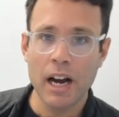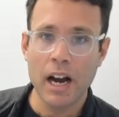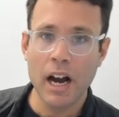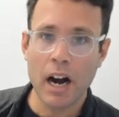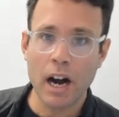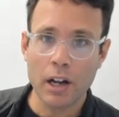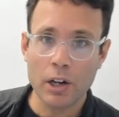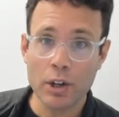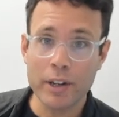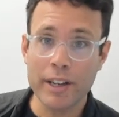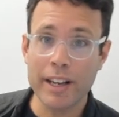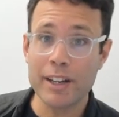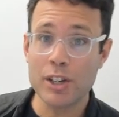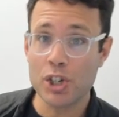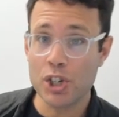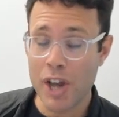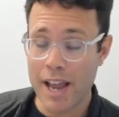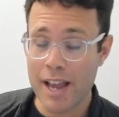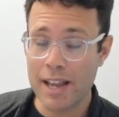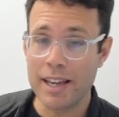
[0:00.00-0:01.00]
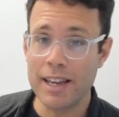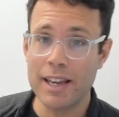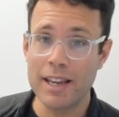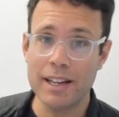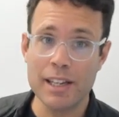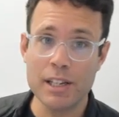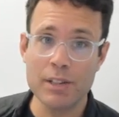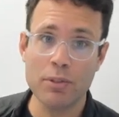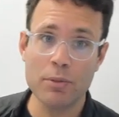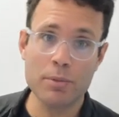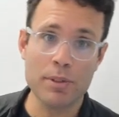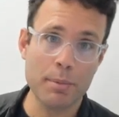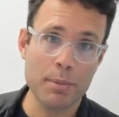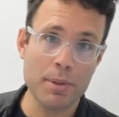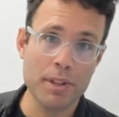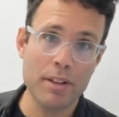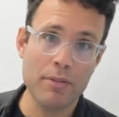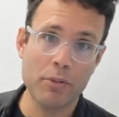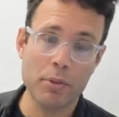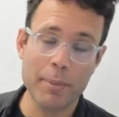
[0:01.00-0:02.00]
are looking shaky, at least from some of
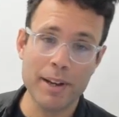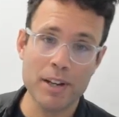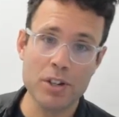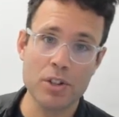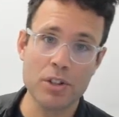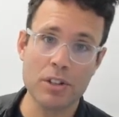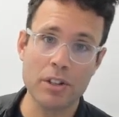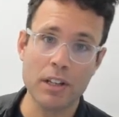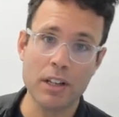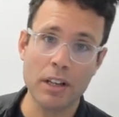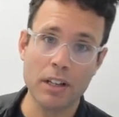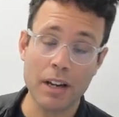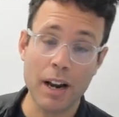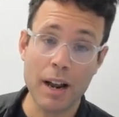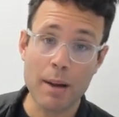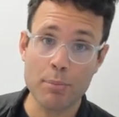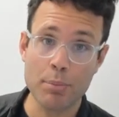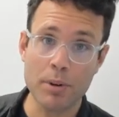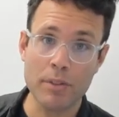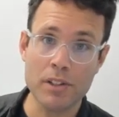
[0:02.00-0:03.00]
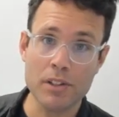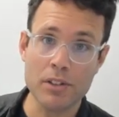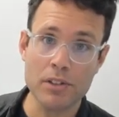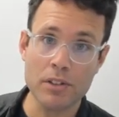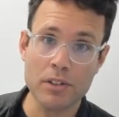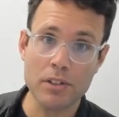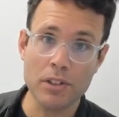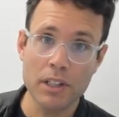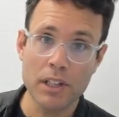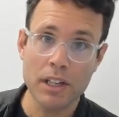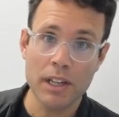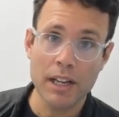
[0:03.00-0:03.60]
the information that, that I'm privy to.